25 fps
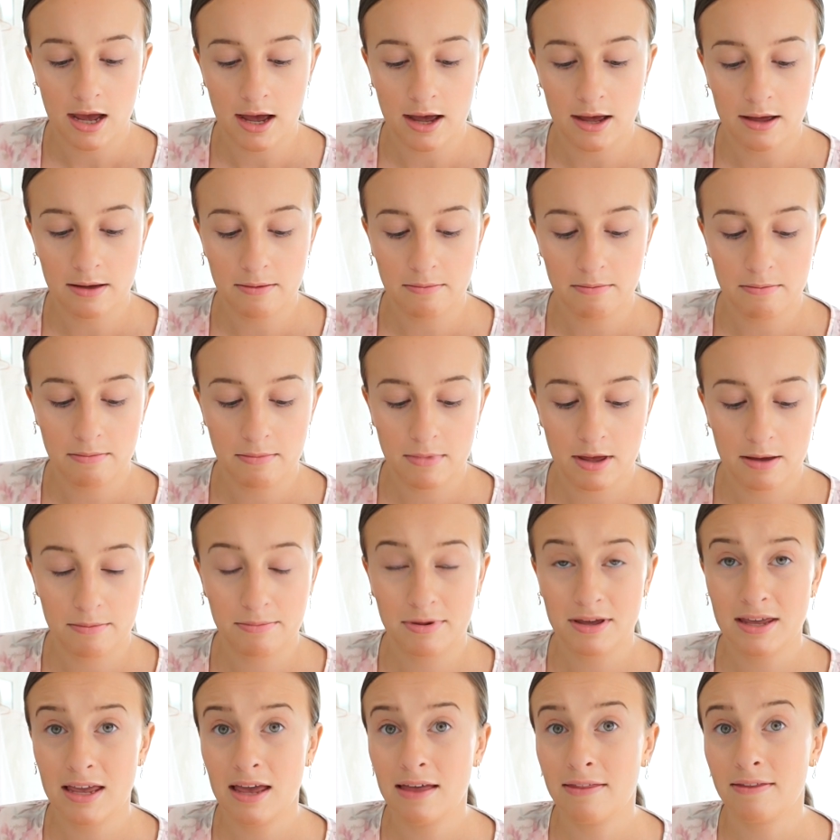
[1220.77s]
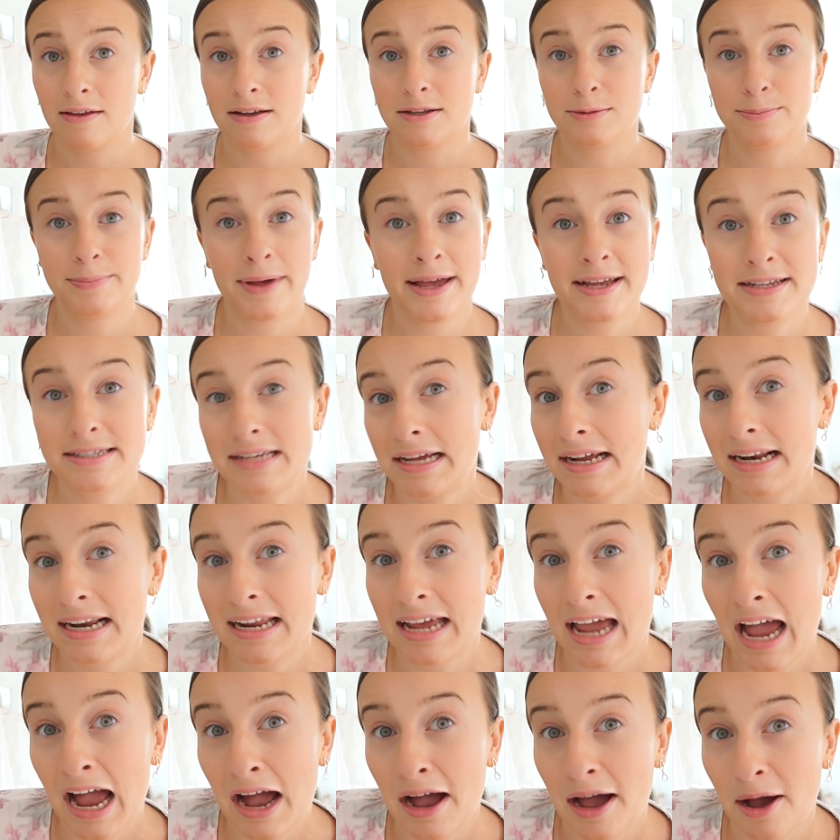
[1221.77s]
But yeah, that's
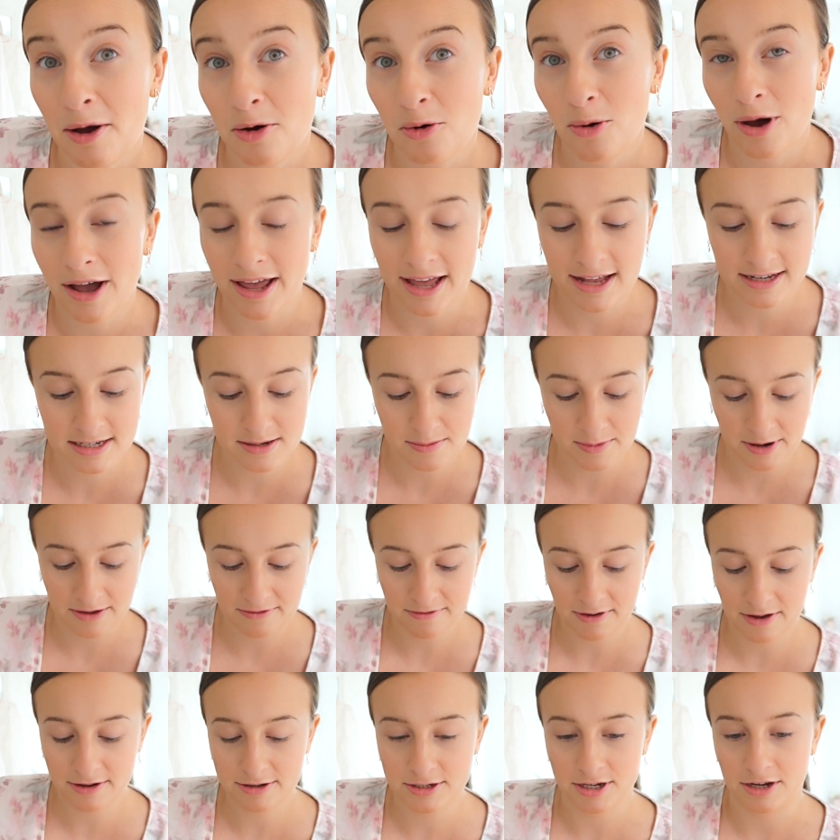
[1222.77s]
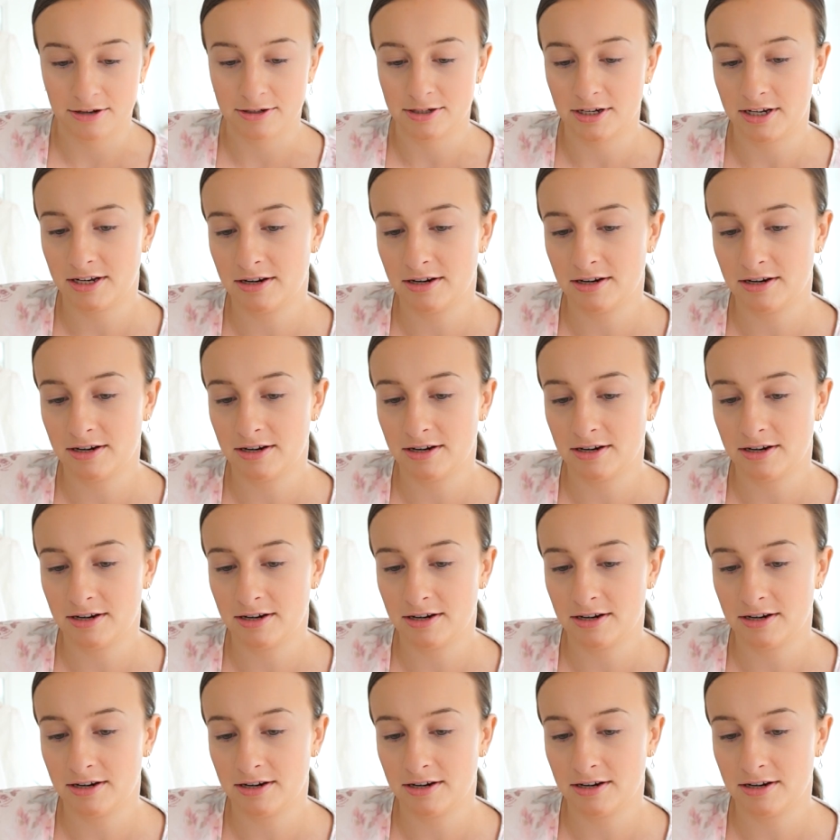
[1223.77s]
basically how I edit my photos.